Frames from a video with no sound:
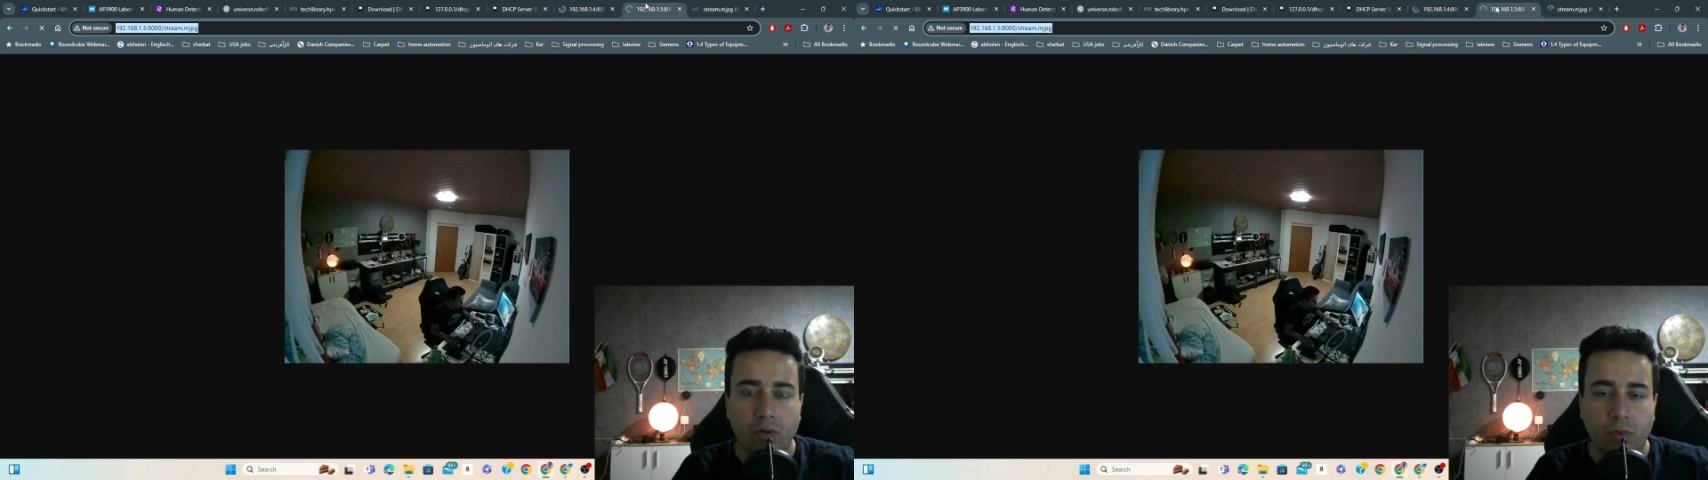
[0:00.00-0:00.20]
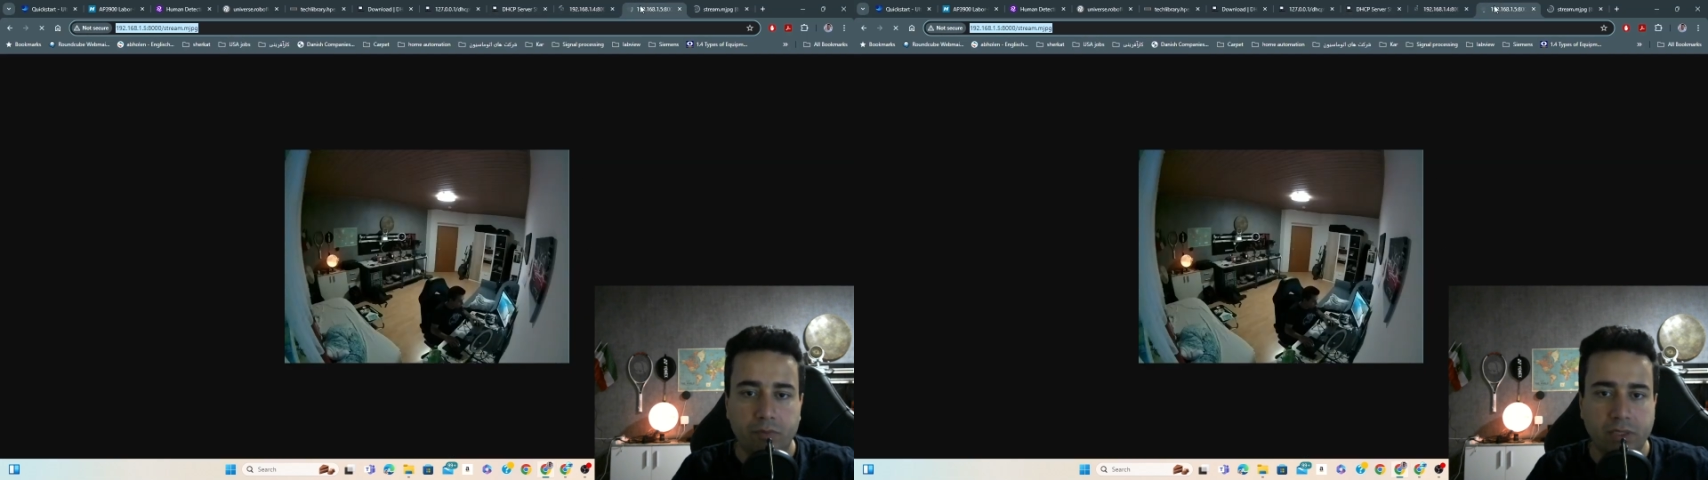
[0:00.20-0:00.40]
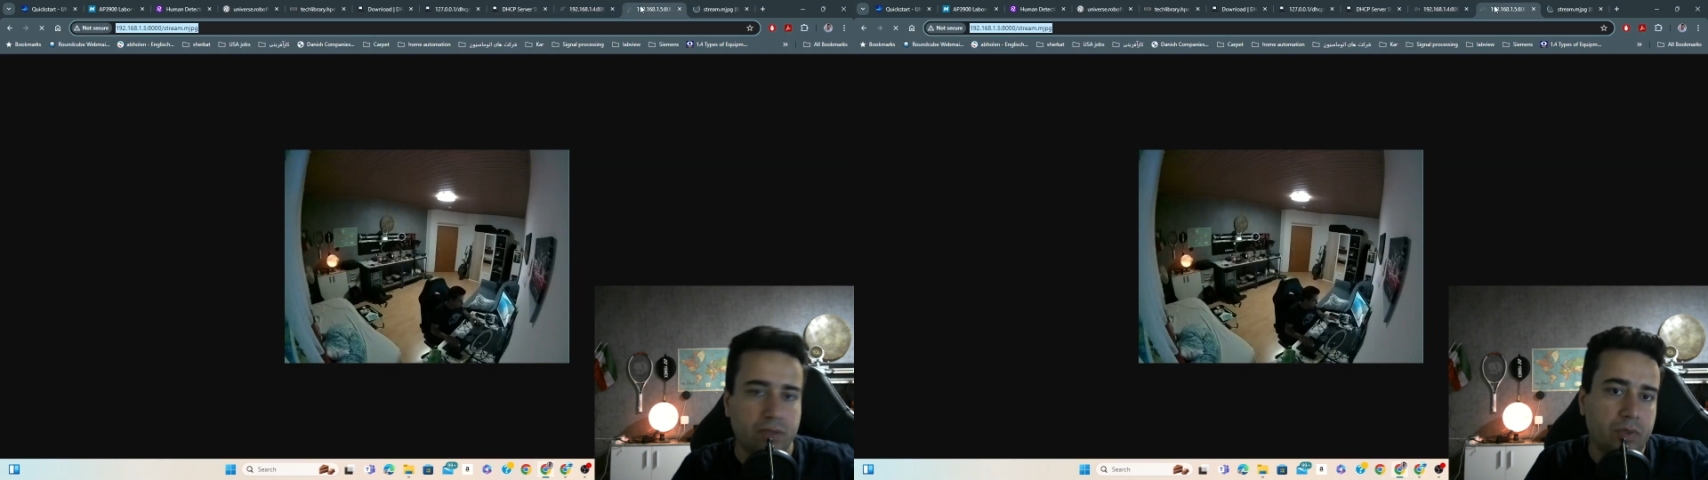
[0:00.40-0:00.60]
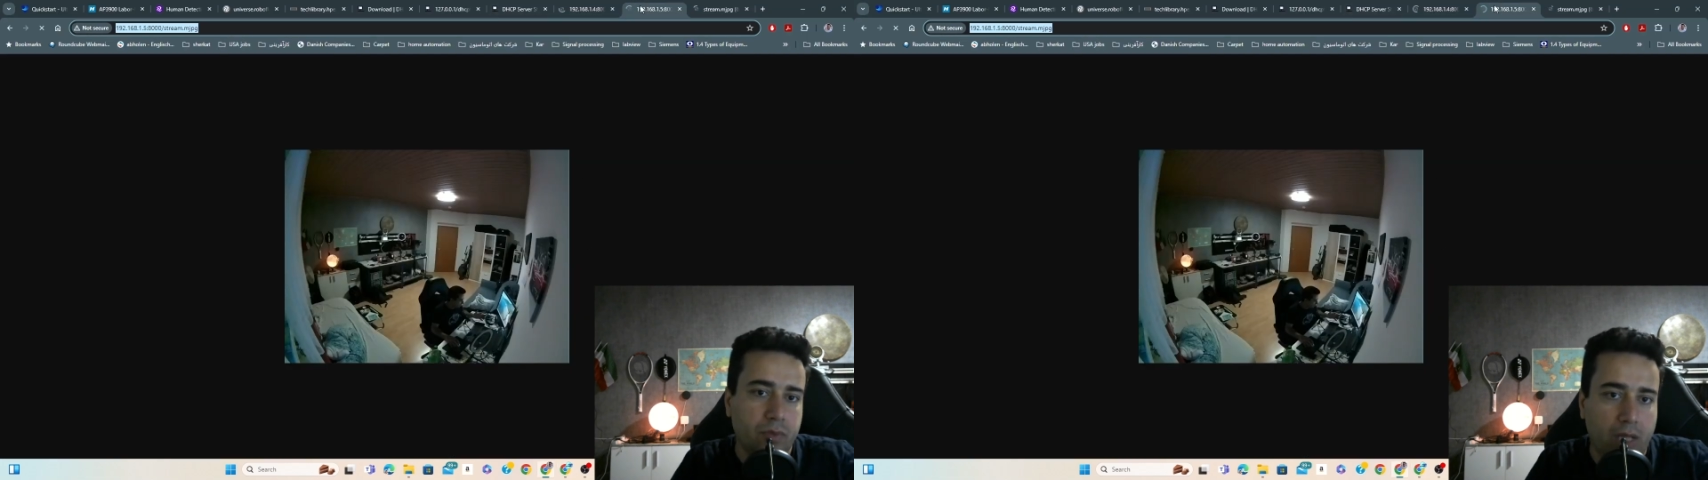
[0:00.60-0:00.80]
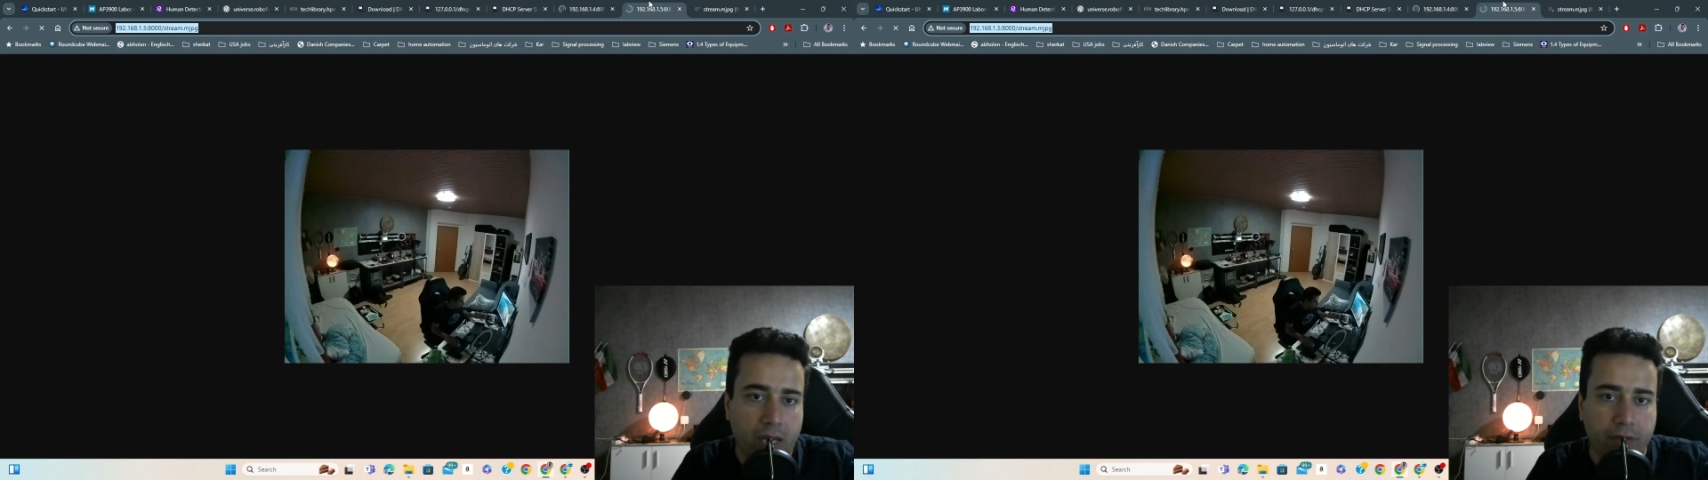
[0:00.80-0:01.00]
but
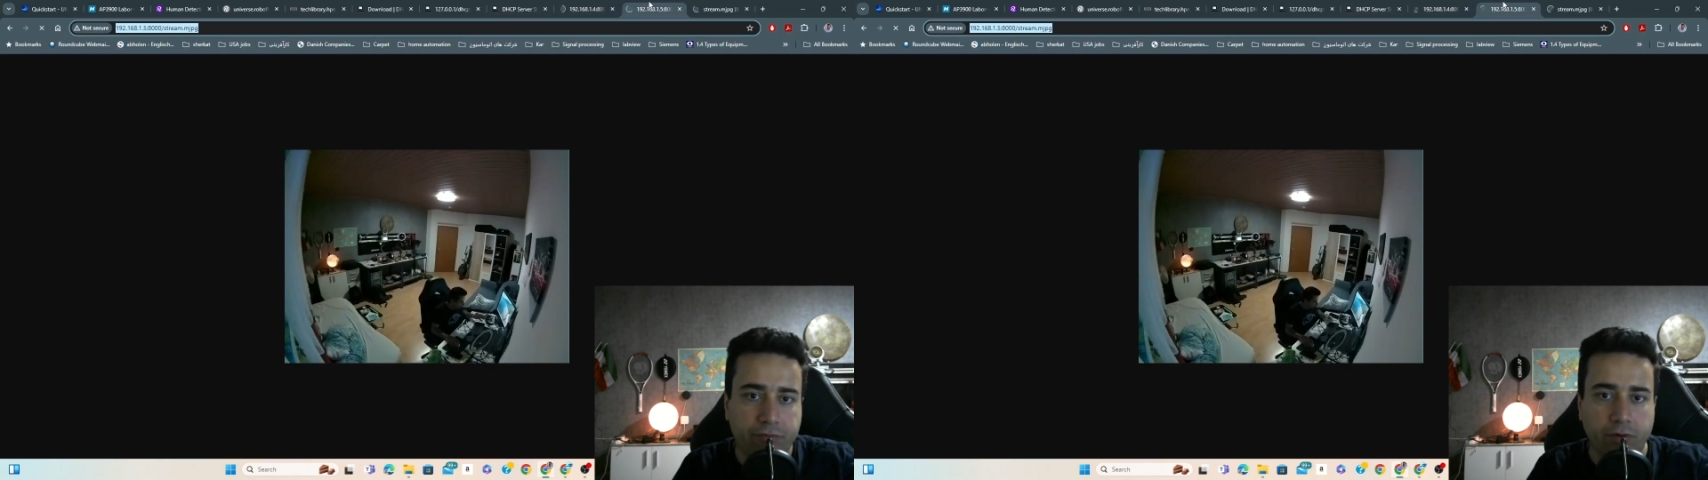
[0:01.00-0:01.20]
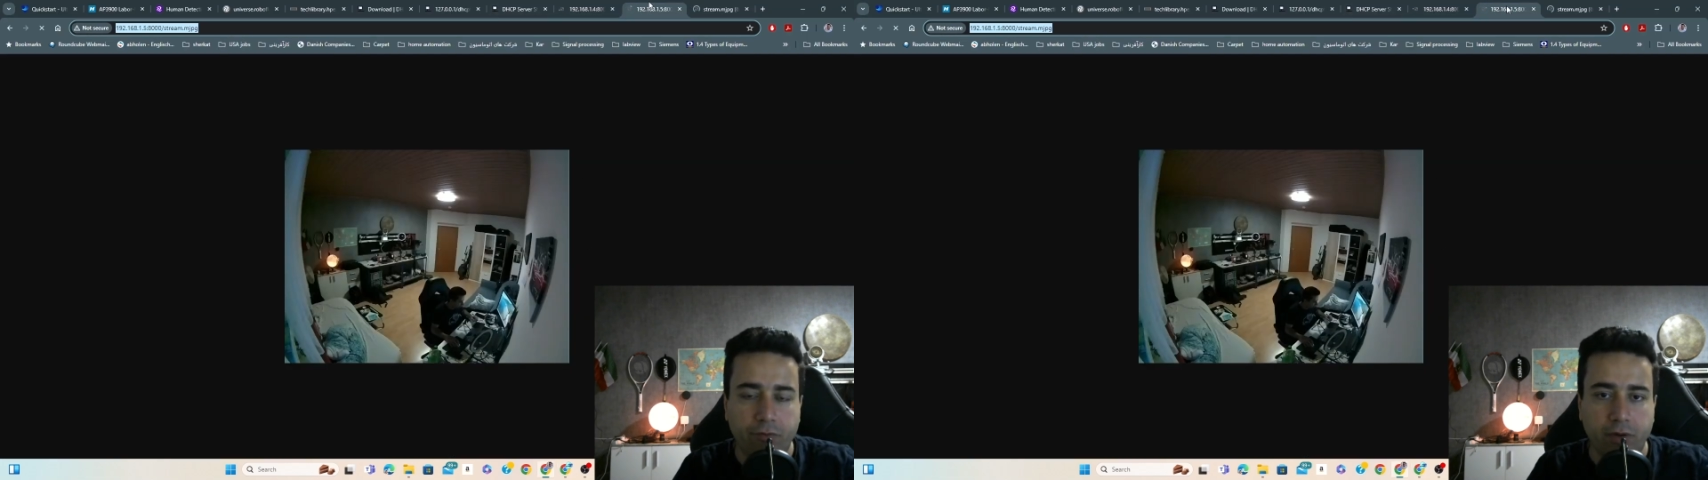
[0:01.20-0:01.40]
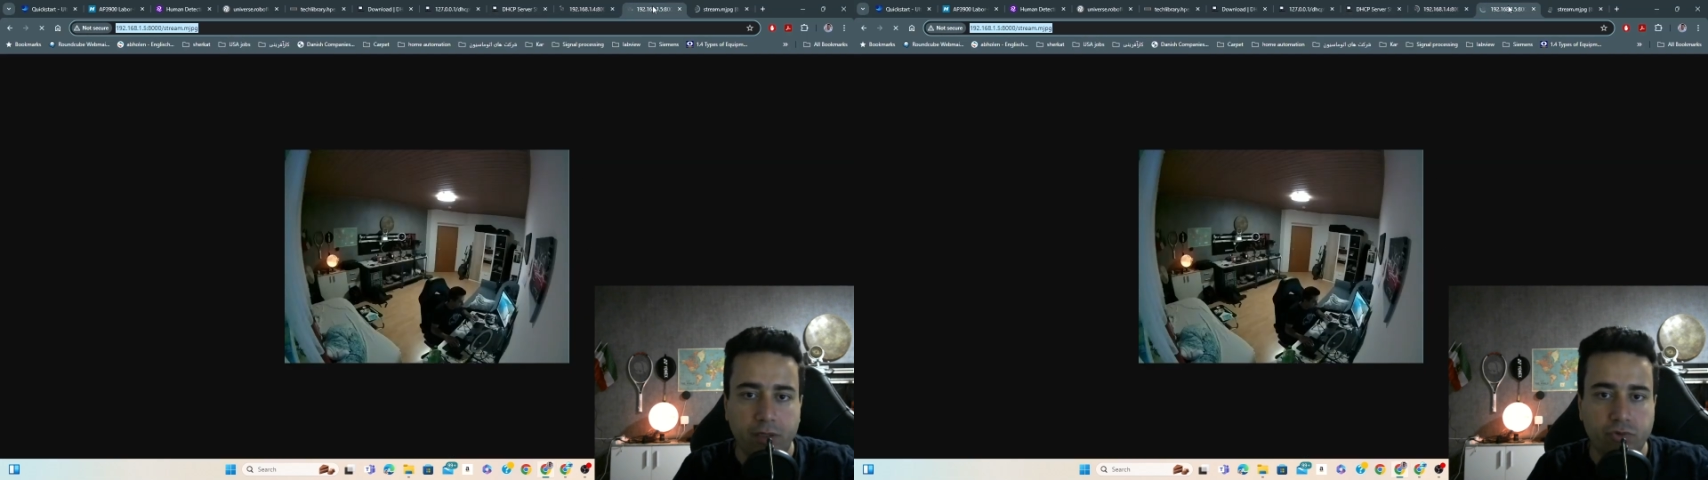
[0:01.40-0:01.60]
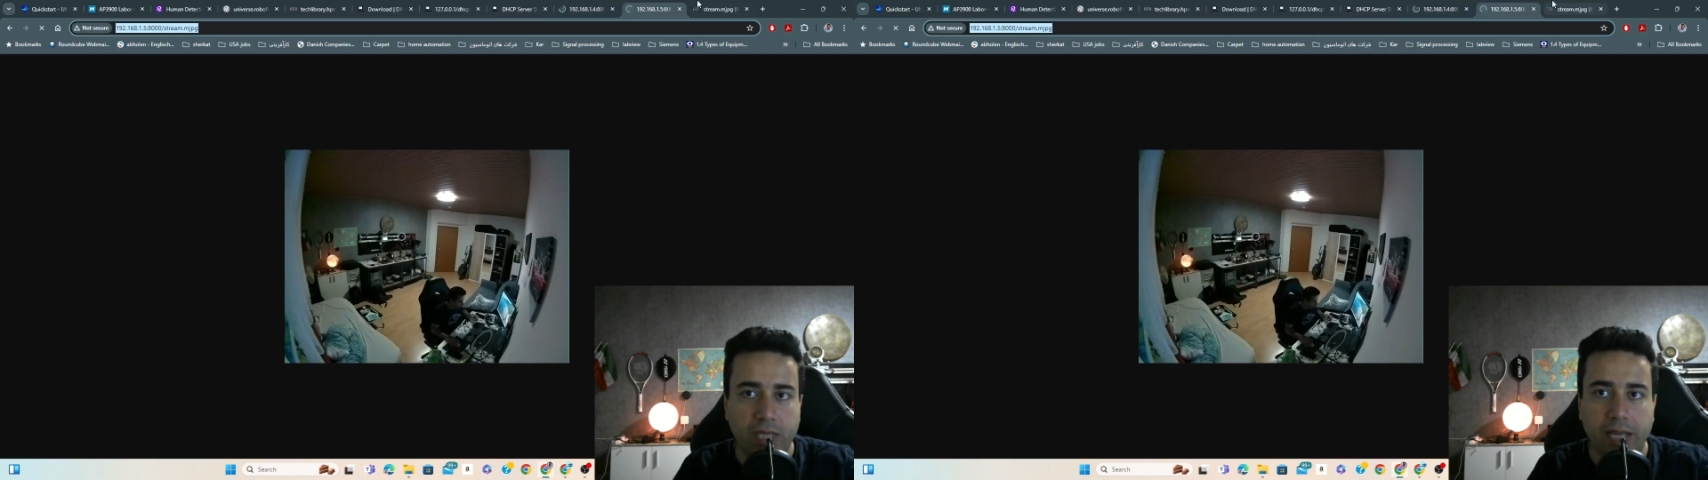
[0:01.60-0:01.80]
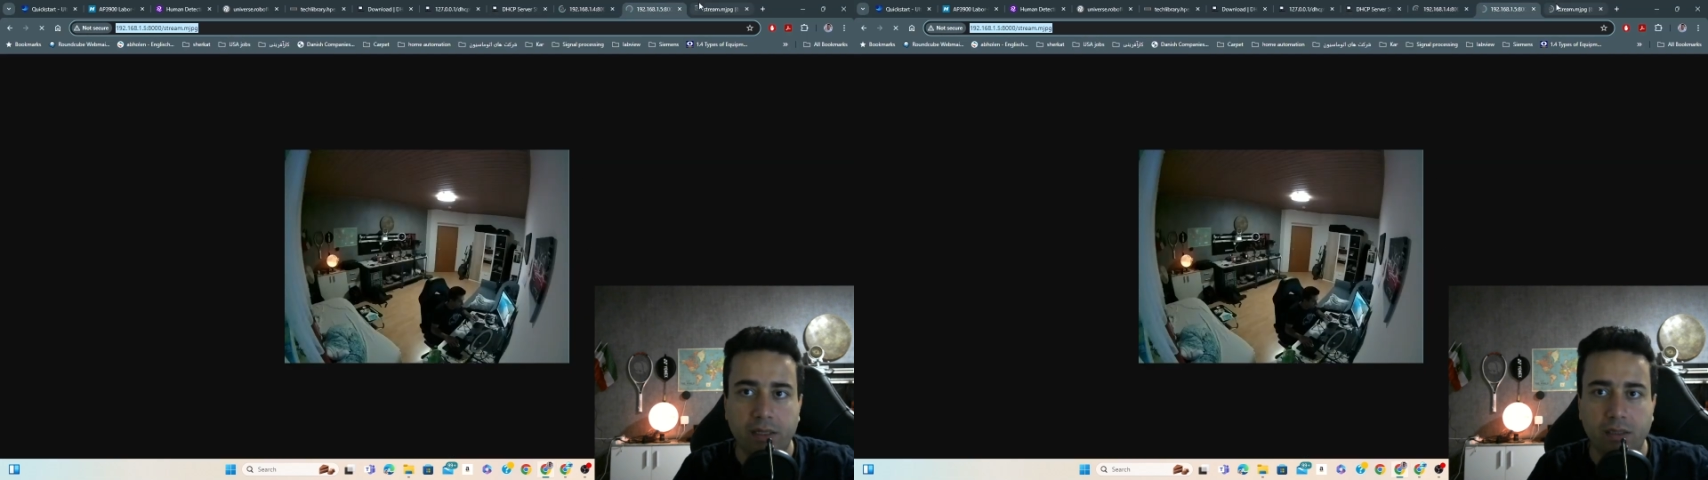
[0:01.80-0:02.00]
I have three
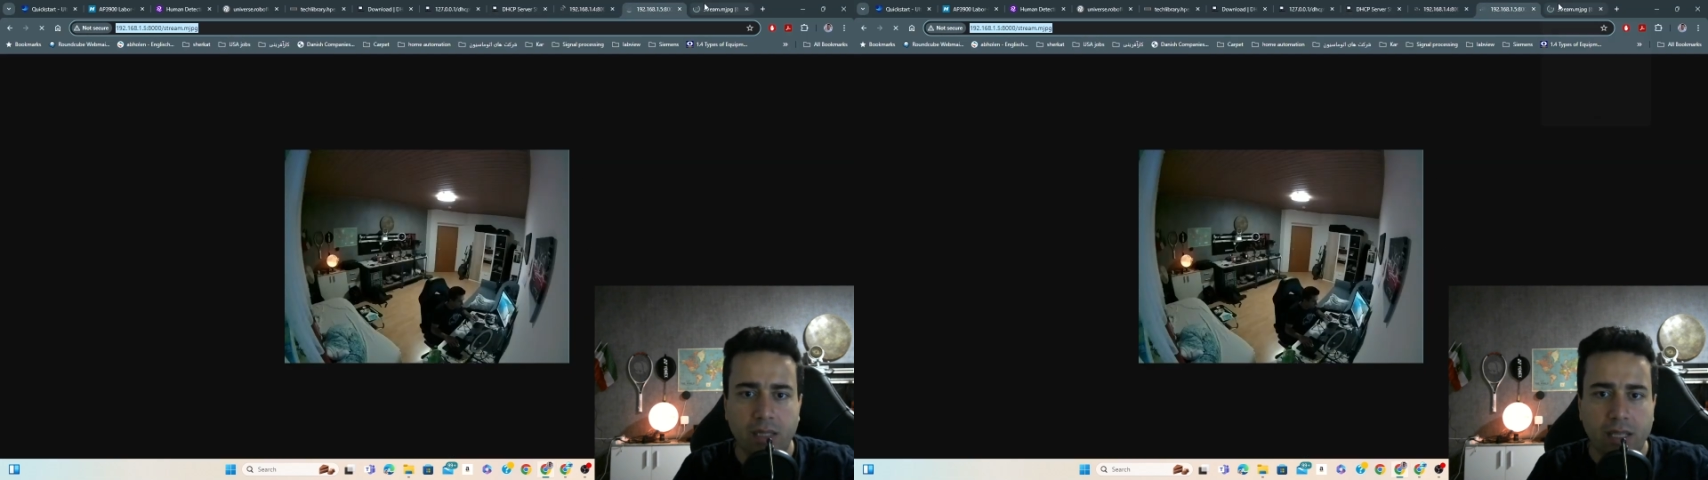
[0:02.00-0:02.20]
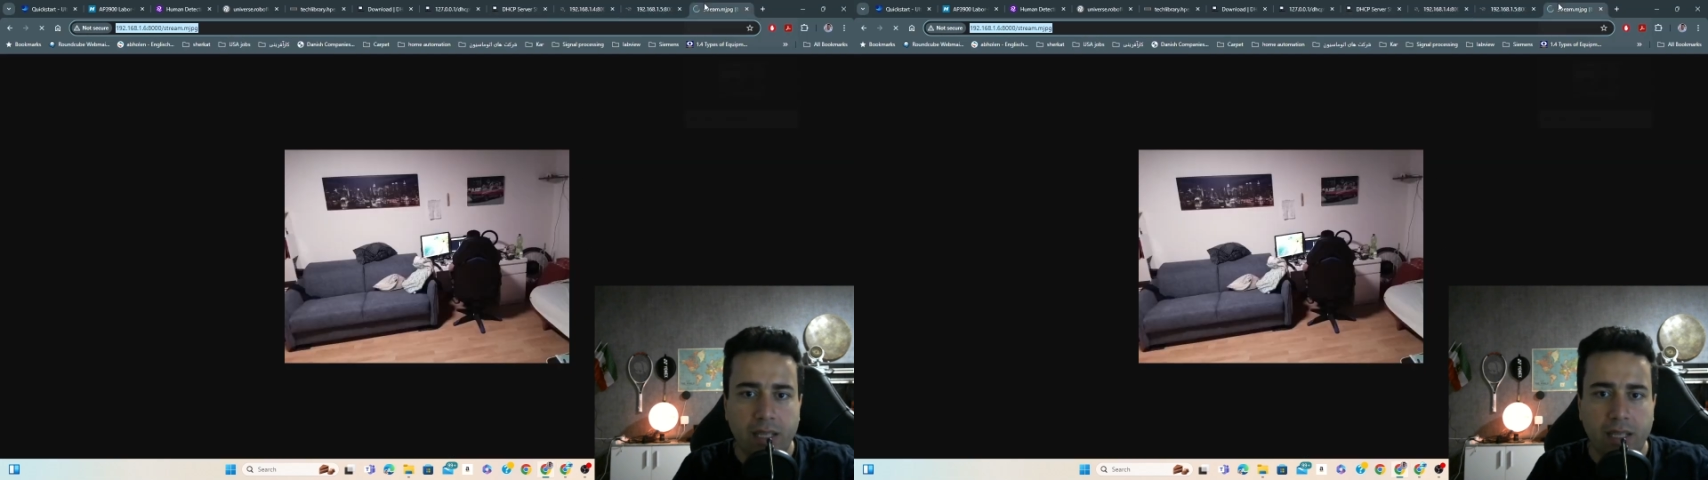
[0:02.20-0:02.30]
angle,